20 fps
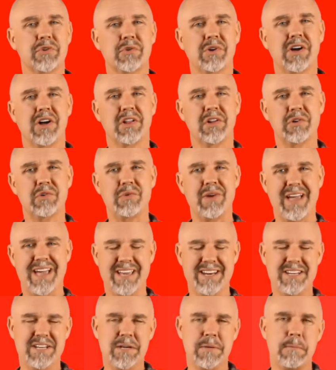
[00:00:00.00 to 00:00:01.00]
color
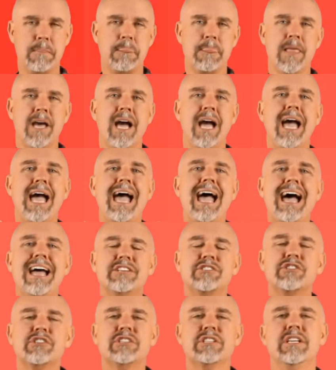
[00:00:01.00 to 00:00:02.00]
red.
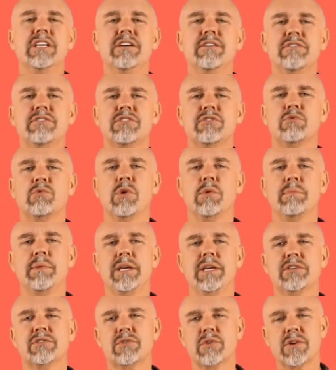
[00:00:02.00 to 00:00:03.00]
Adjectives will
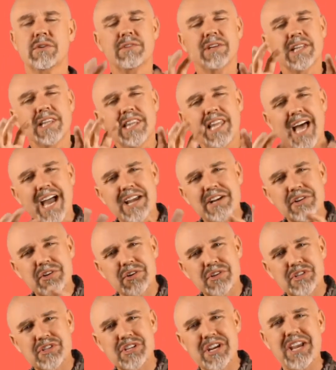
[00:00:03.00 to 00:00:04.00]
be sort of a
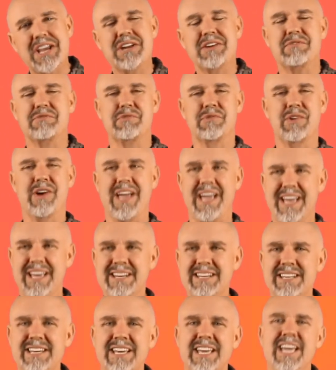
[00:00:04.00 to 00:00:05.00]
lighter shade of
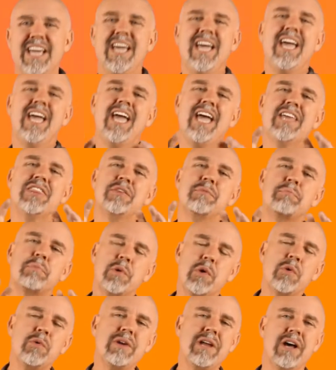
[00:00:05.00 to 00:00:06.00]
red. And the
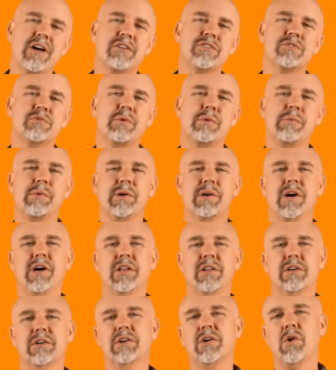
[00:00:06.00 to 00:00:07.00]
pronouns we will
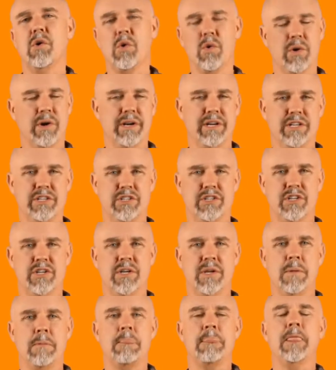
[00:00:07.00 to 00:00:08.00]
color orange.
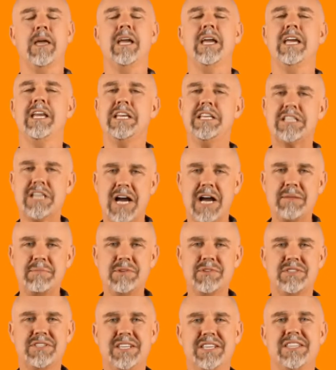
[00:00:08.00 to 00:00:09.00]
Anytime
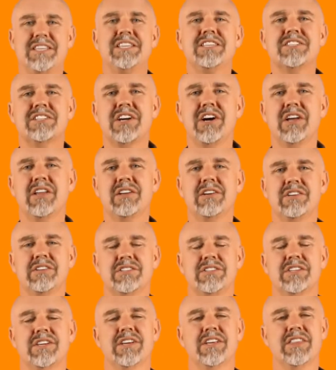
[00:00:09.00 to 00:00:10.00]
you see these
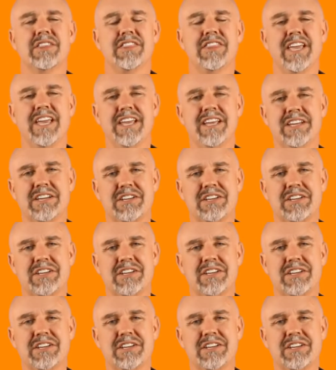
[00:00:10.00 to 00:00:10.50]
colors, think